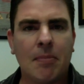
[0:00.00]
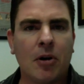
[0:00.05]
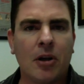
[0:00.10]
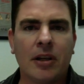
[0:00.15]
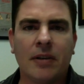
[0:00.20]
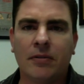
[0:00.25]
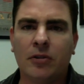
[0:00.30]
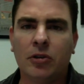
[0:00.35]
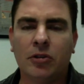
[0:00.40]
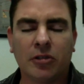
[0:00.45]
All you
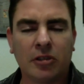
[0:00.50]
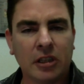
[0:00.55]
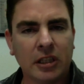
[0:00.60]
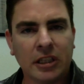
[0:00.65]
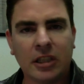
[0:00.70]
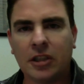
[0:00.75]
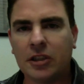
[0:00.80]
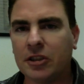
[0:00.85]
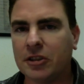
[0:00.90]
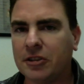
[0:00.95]
have to do is
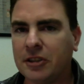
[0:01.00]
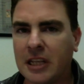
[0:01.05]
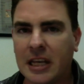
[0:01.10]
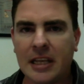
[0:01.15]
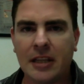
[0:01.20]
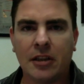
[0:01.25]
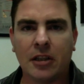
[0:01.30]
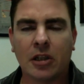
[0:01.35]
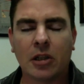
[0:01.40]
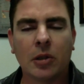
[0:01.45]
click on your
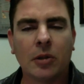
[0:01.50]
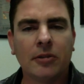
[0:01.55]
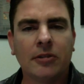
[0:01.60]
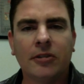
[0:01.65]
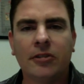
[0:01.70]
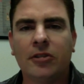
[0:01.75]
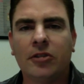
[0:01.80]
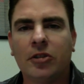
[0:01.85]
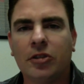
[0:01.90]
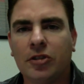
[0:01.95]
state and the
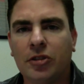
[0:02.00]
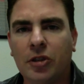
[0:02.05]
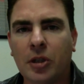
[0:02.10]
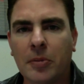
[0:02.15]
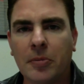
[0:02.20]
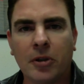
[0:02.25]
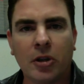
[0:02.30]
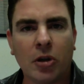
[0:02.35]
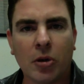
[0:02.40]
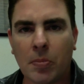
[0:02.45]
closest
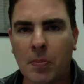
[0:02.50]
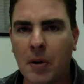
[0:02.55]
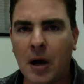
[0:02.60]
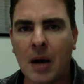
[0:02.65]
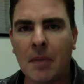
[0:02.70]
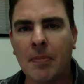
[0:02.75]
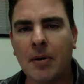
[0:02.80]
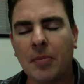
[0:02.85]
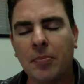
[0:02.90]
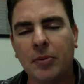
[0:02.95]
distributor will
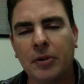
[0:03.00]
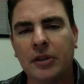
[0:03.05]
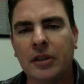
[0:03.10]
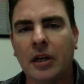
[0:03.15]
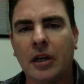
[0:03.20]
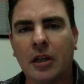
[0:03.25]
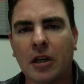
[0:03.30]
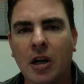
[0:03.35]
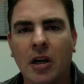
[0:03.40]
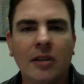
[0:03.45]
pop up with
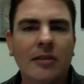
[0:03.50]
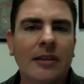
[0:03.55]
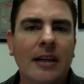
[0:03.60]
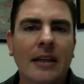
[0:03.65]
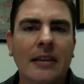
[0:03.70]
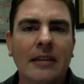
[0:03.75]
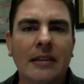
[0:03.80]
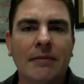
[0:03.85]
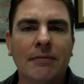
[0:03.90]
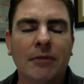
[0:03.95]
their
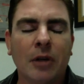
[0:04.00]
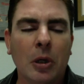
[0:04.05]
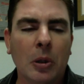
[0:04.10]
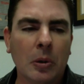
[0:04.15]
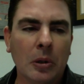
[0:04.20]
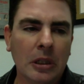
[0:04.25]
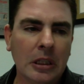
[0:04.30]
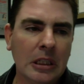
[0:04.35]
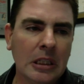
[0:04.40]
contact info.